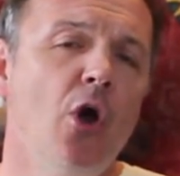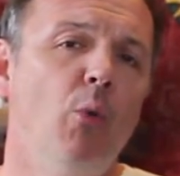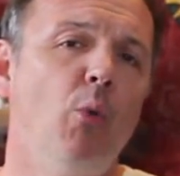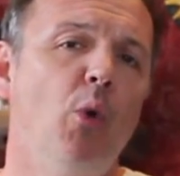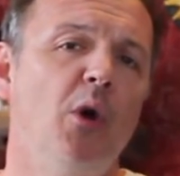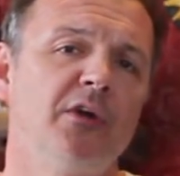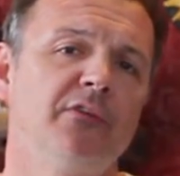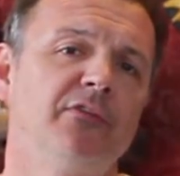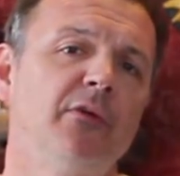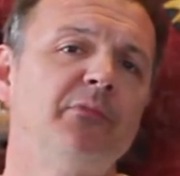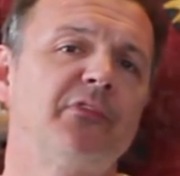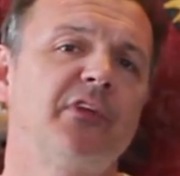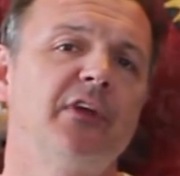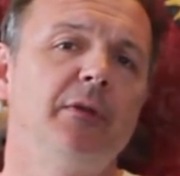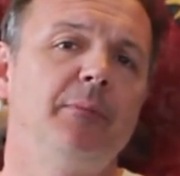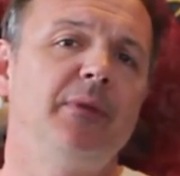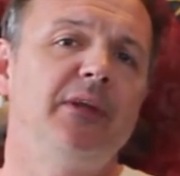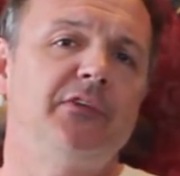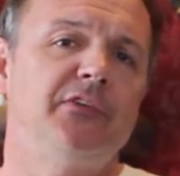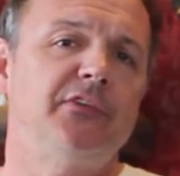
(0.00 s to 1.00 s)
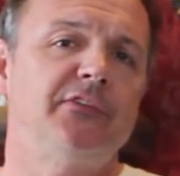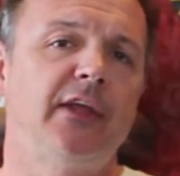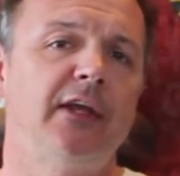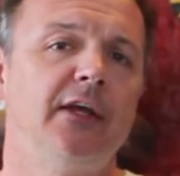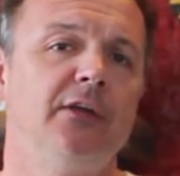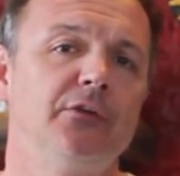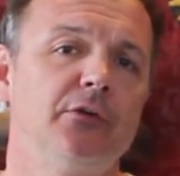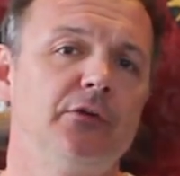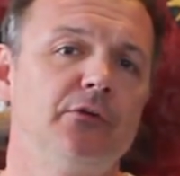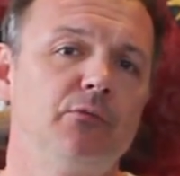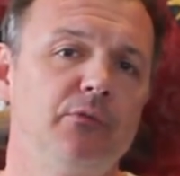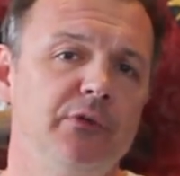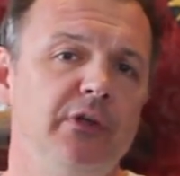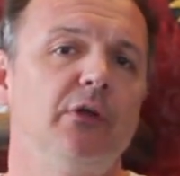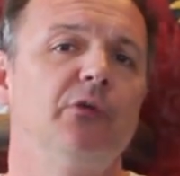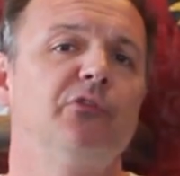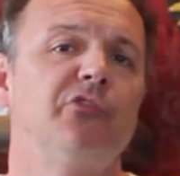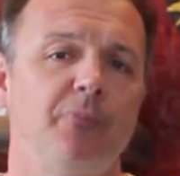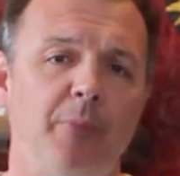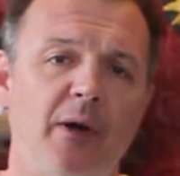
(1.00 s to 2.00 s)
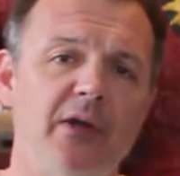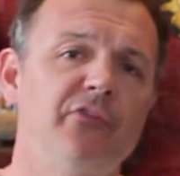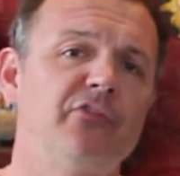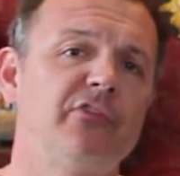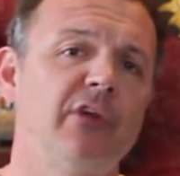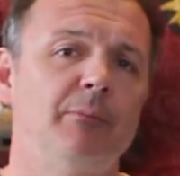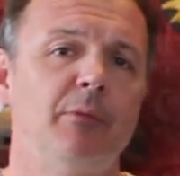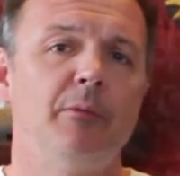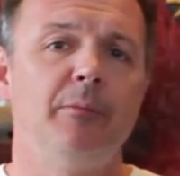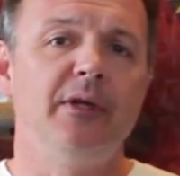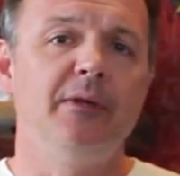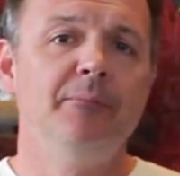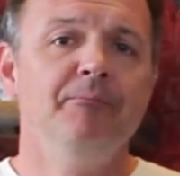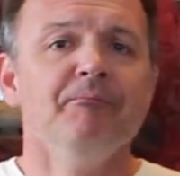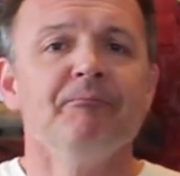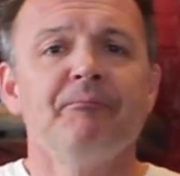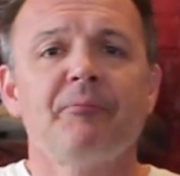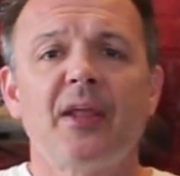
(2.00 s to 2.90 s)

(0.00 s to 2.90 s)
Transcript: One of them is going to be a standard, you know, spiced up a bit,